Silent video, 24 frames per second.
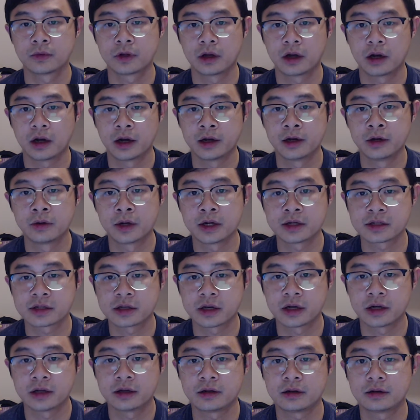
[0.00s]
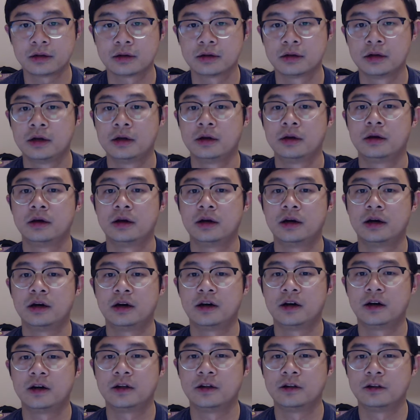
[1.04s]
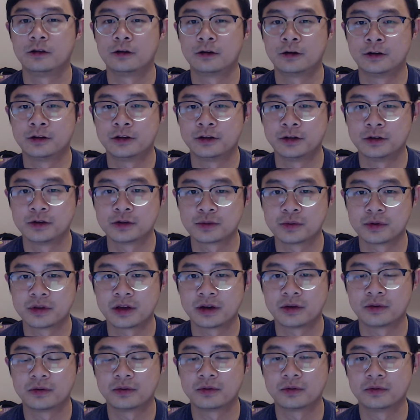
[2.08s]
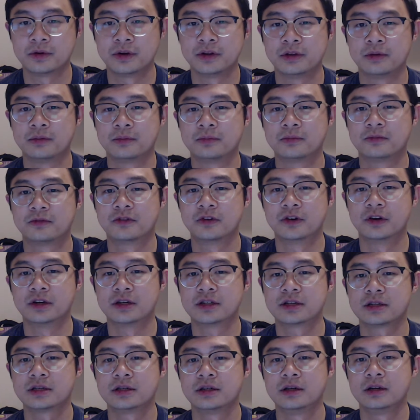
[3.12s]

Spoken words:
I know I said learn the notes without rhythm first,